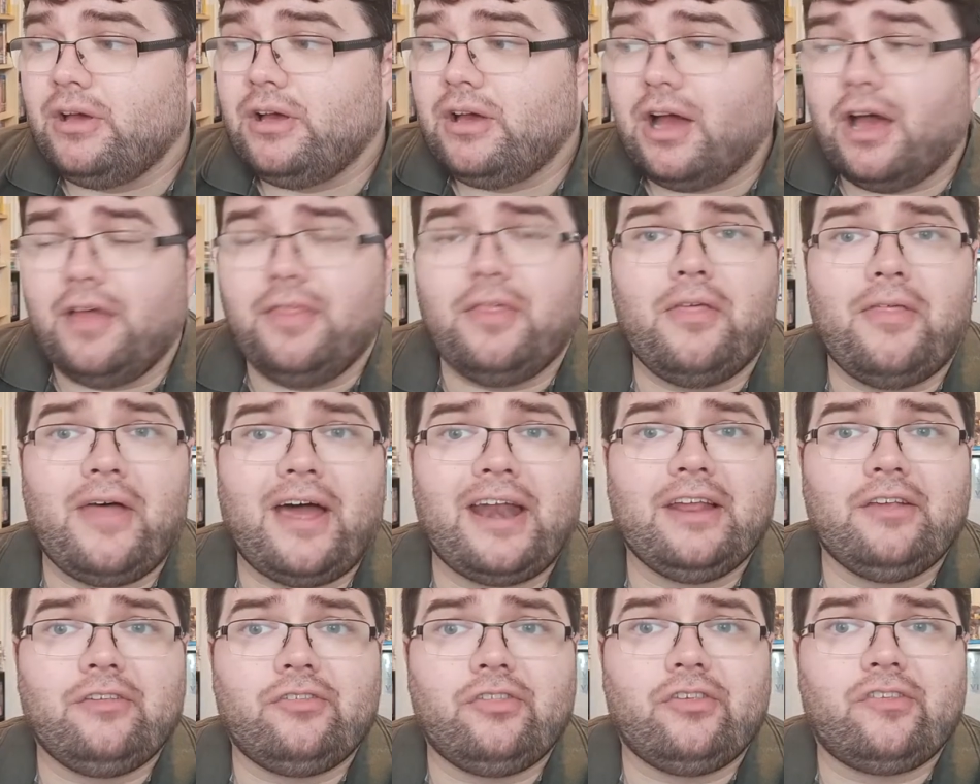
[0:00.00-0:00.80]
and that
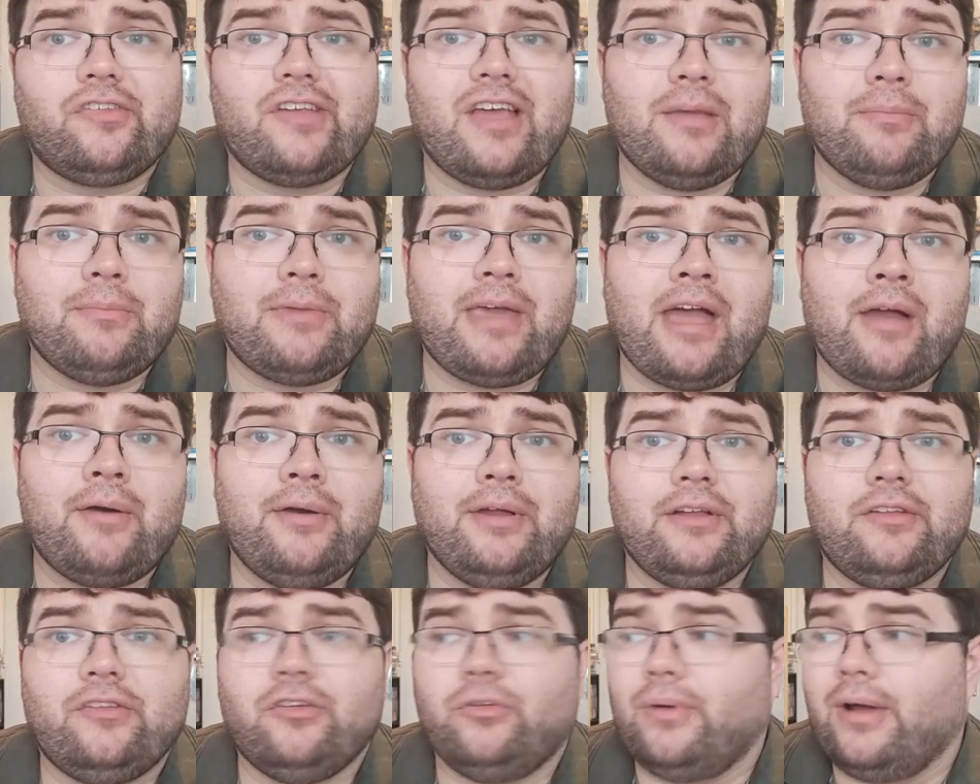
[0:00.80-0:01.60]
is the same
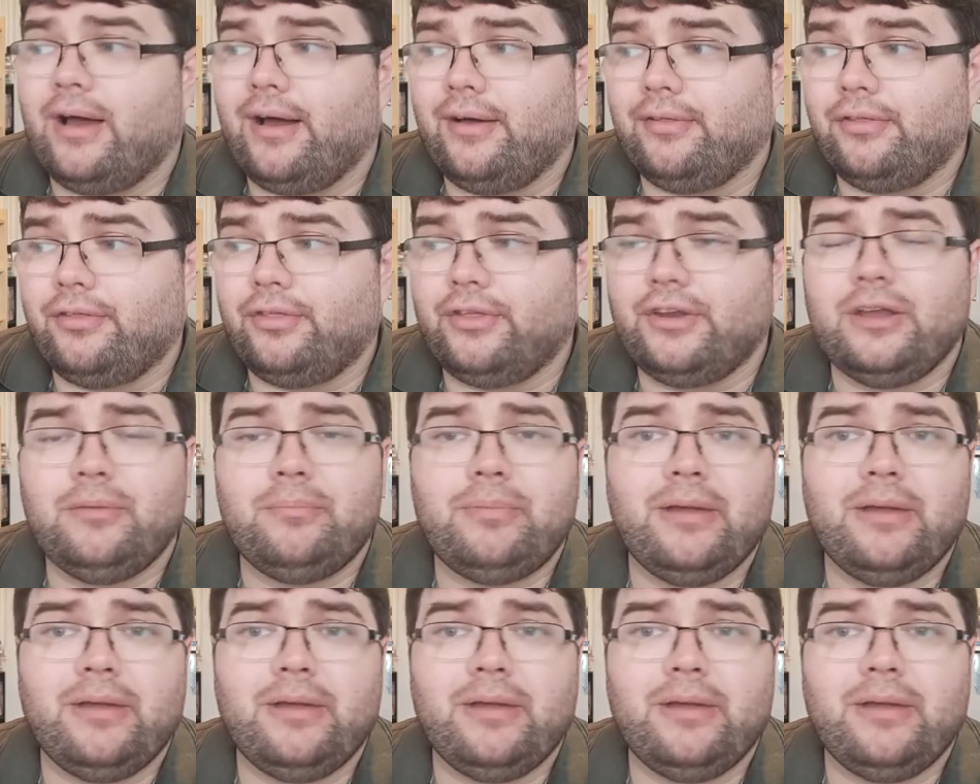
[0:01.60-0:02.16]
character rather than it